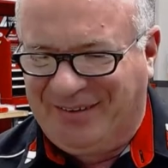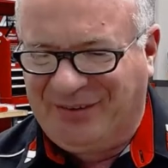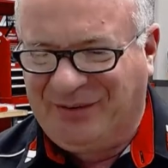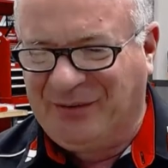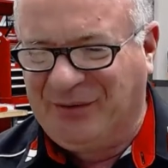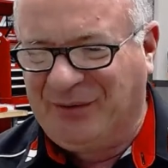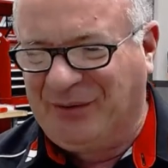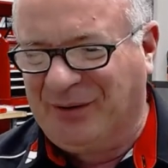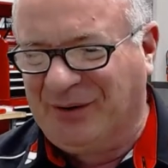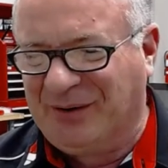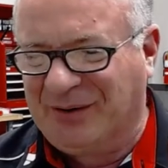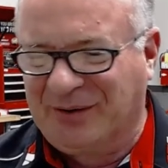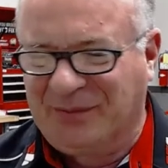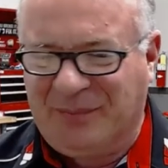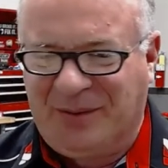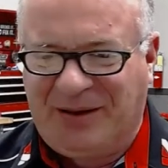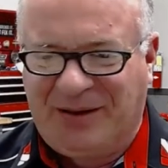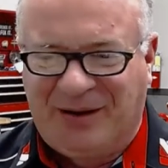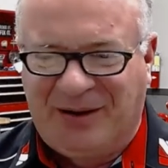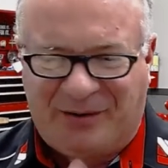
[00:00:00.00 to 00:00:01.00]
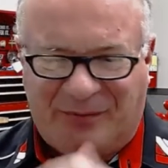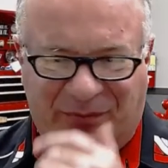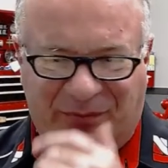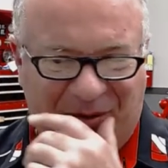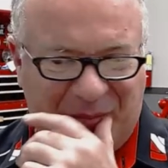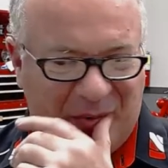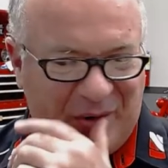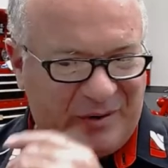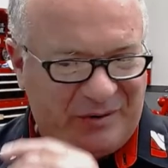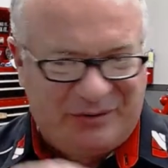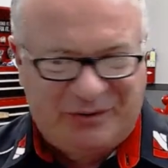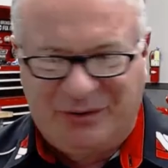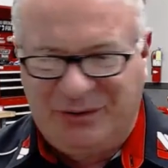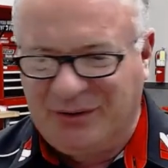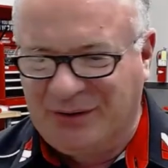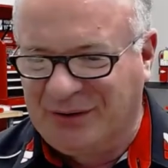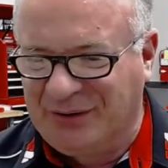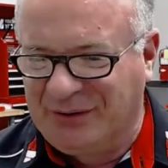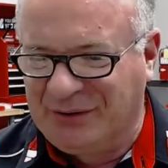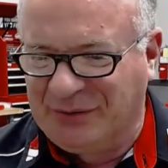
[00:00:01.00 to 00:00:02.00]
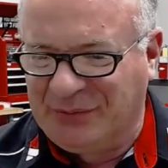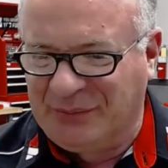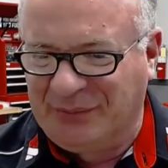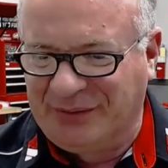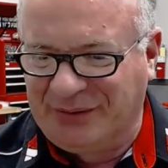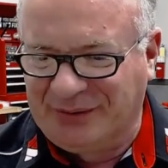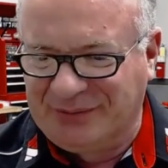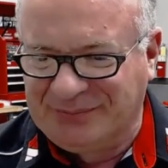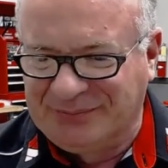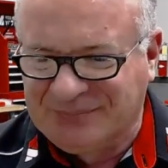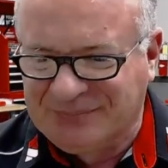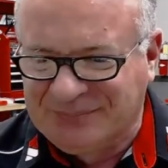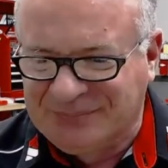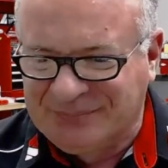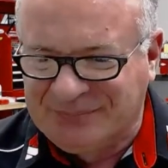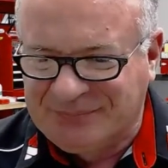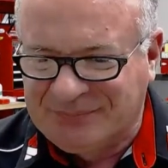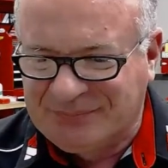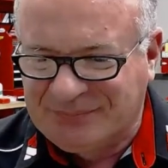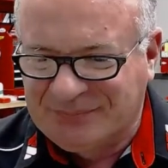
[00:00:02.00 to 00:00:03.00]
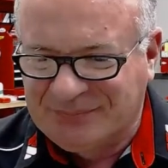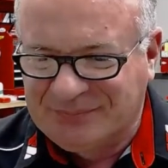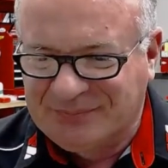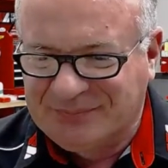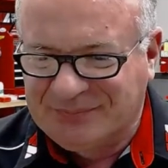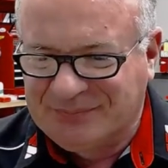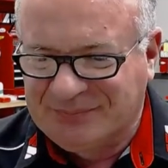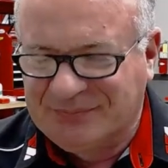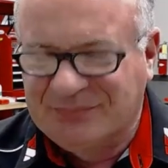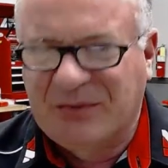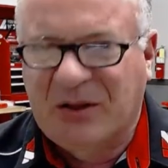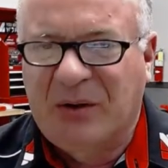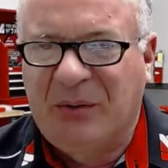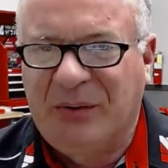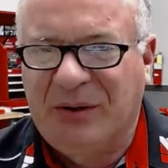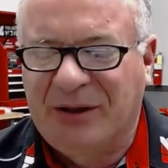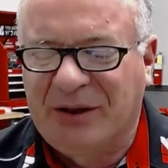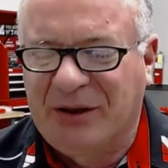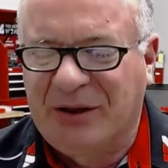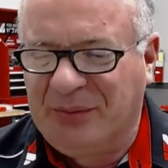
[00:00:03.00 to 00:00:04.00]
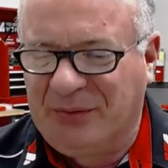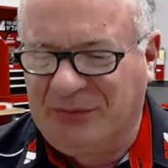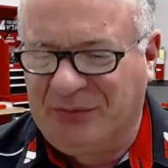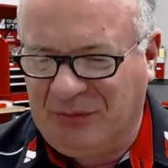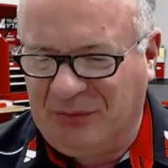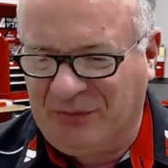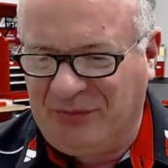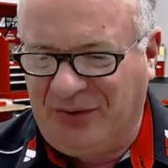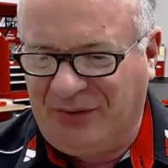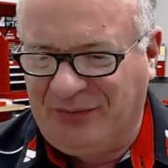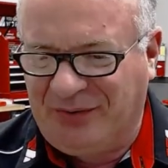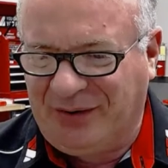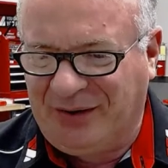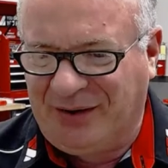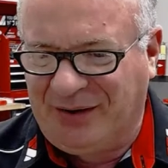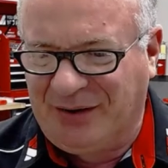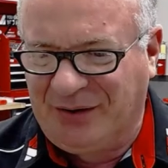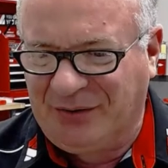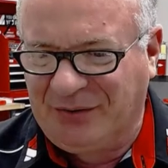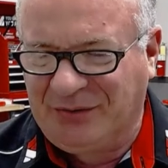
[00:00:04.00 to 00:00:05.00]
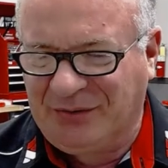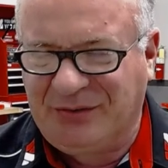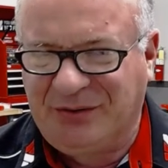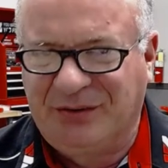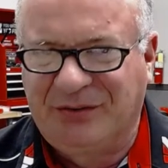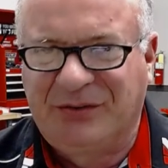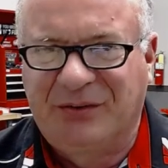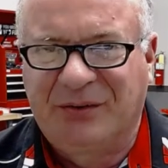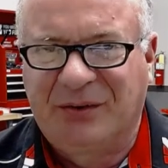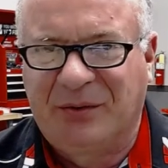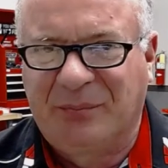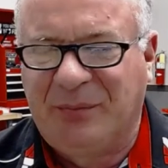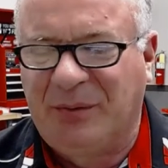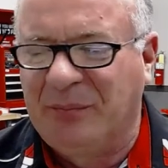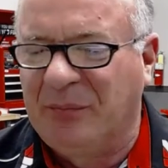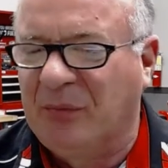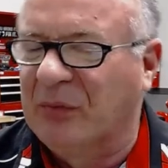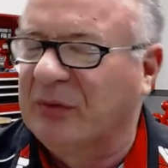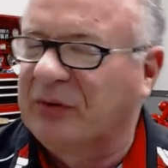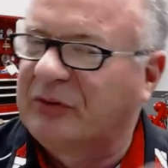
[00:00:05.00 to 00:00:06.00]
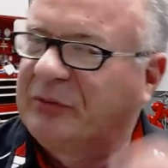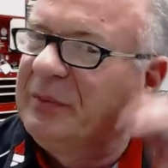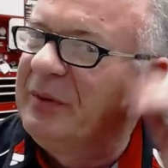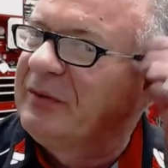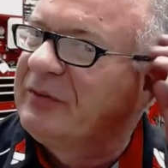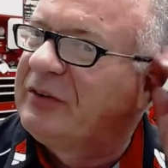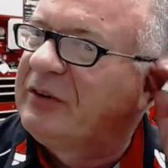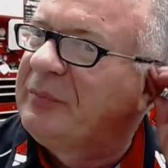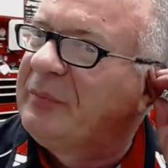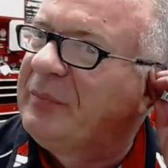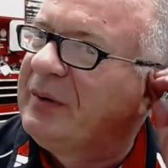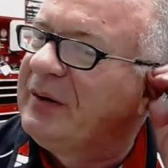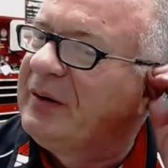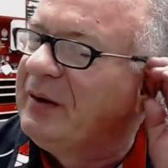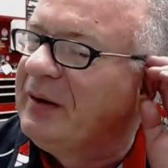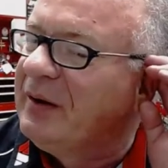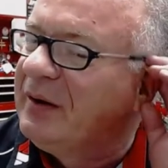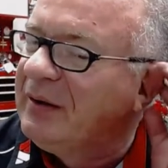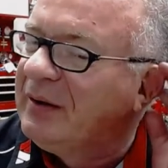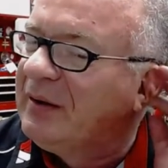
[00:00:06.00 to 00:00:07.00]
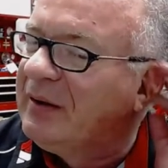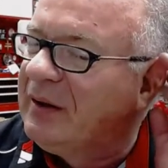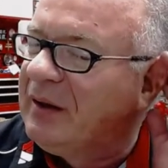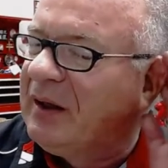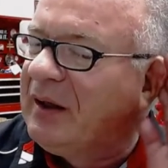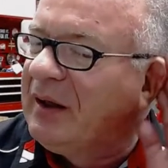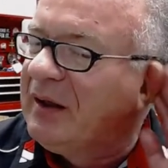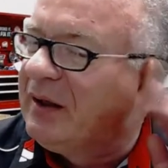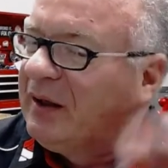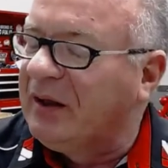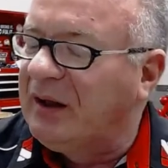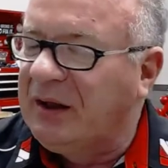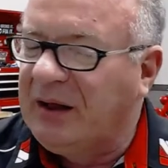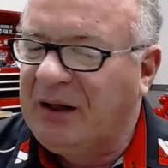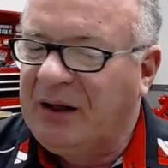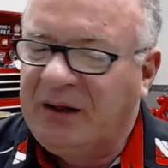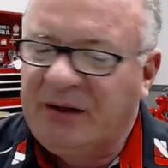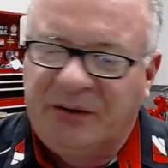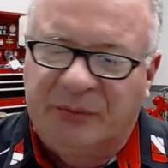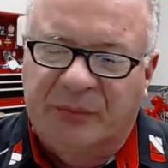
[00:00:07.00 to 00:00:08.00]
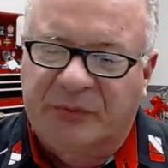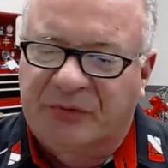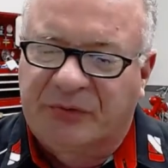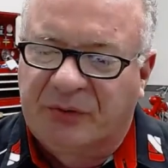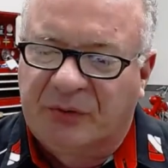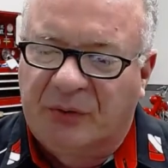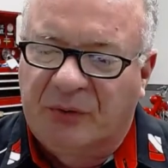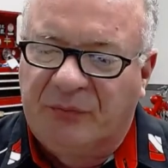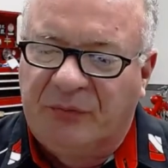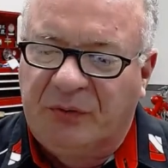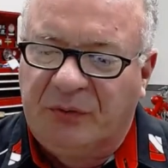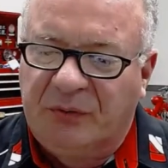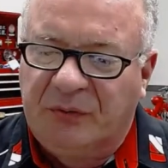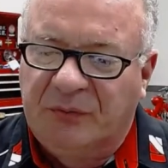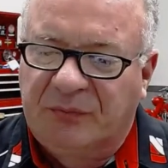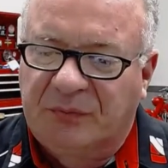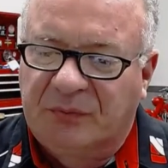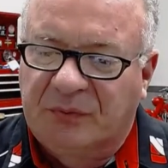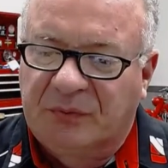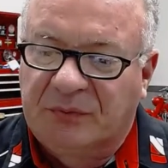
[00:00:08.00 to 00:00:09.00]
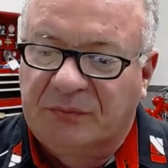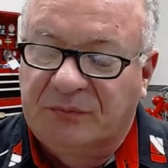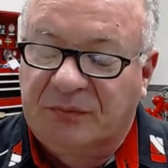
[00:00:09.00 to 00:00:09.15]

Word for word: You're young and made out of rubber, so you can deal with it. Go ahead and go with the 450. I know it's a good bit more expensive, but uh, it will serve you for